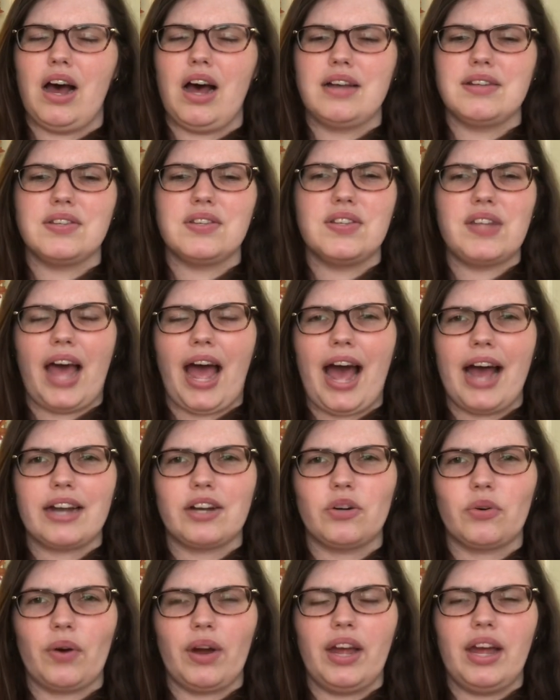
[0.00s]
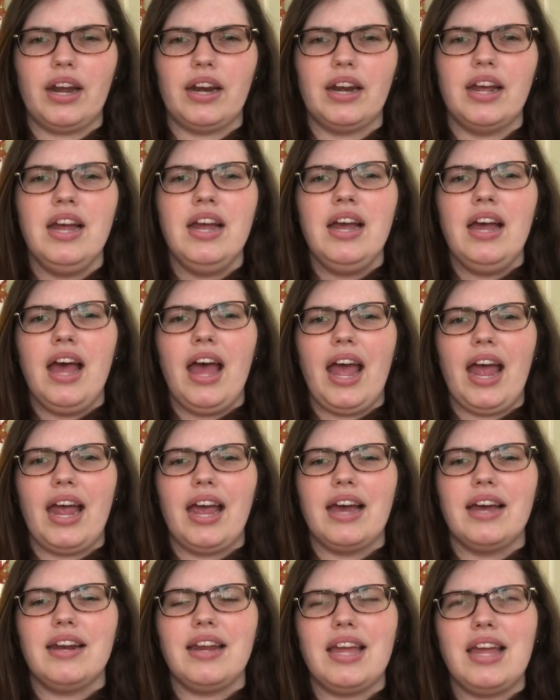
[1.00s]
saccharine,
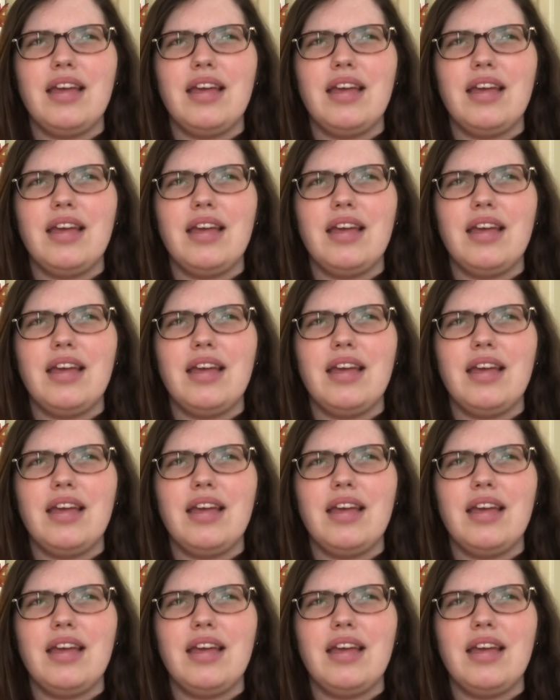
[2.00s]
and